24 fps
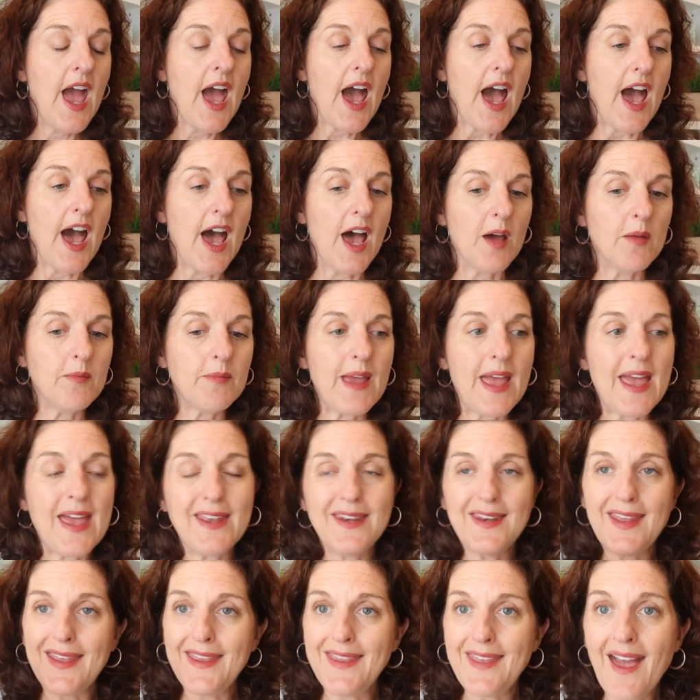
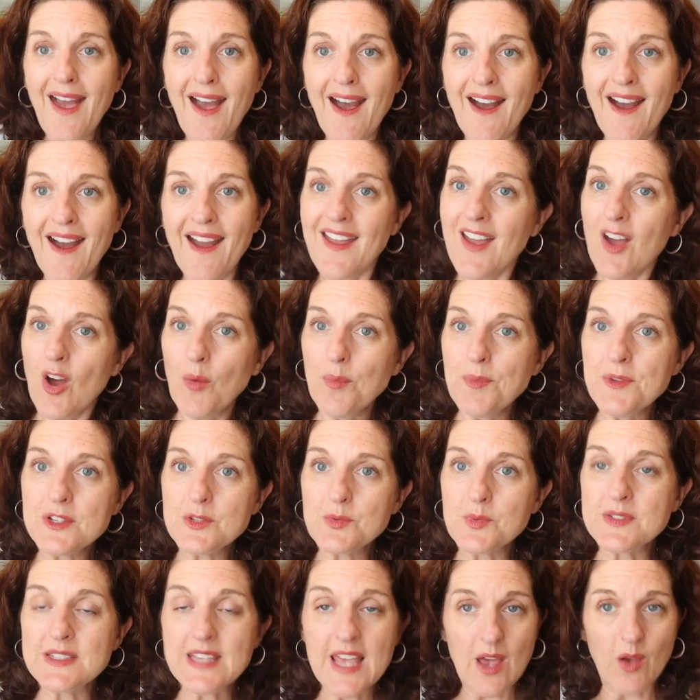I hope this
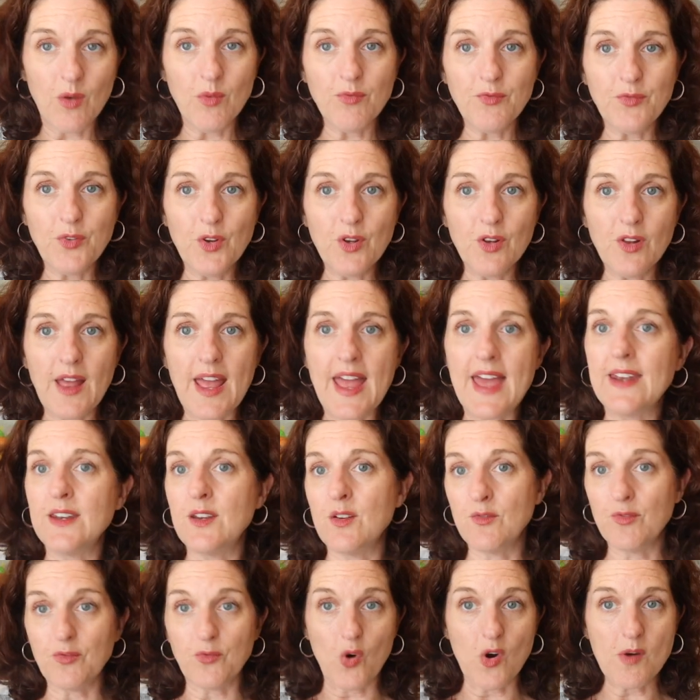was helpful and
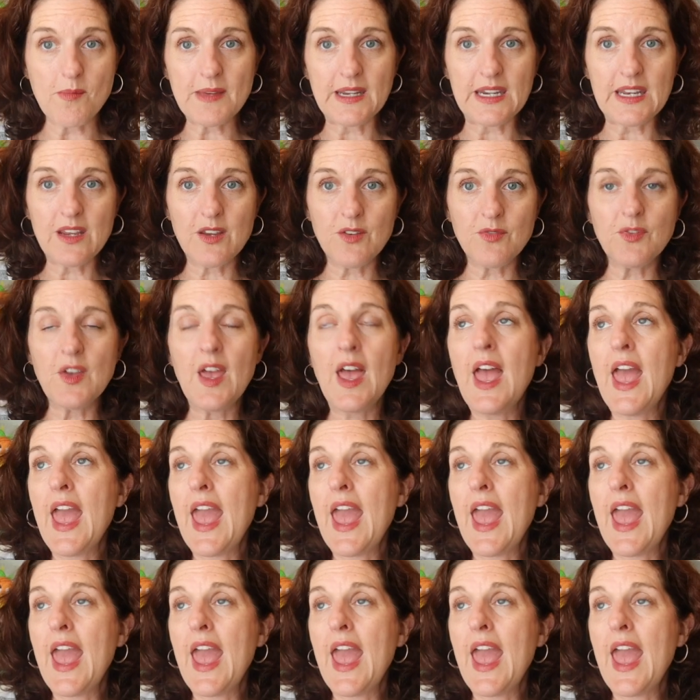informative,